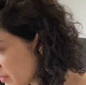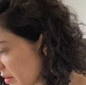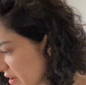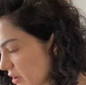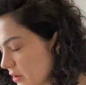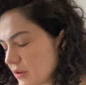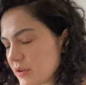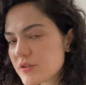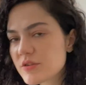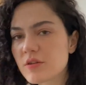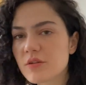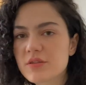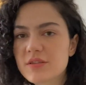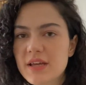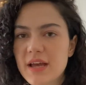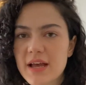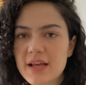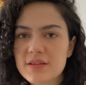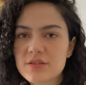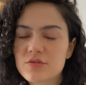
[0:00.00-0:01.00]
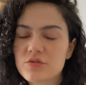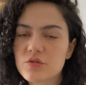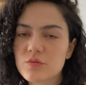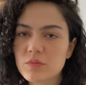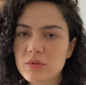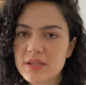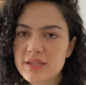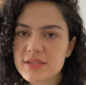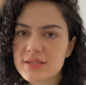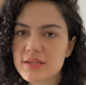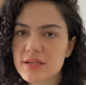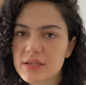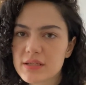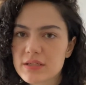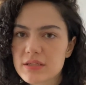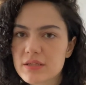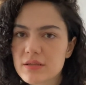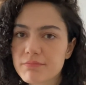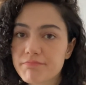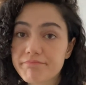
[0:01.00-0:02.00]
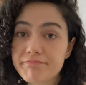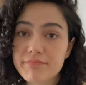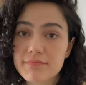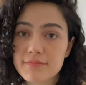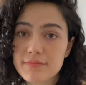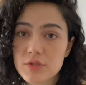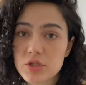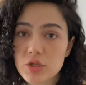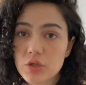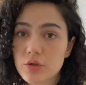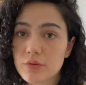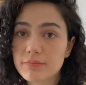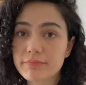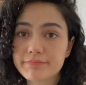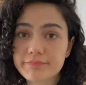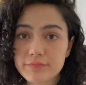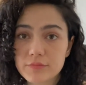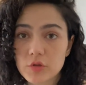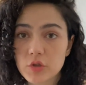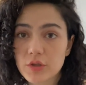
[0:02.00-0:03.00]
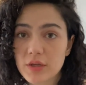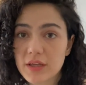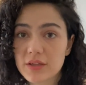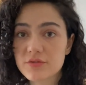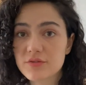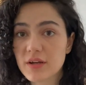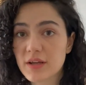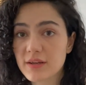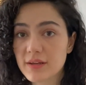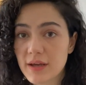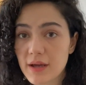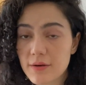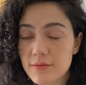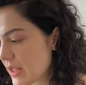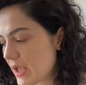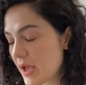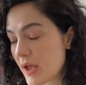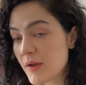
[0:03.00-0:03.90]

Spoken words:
Per use also has room listings, so you can try it out.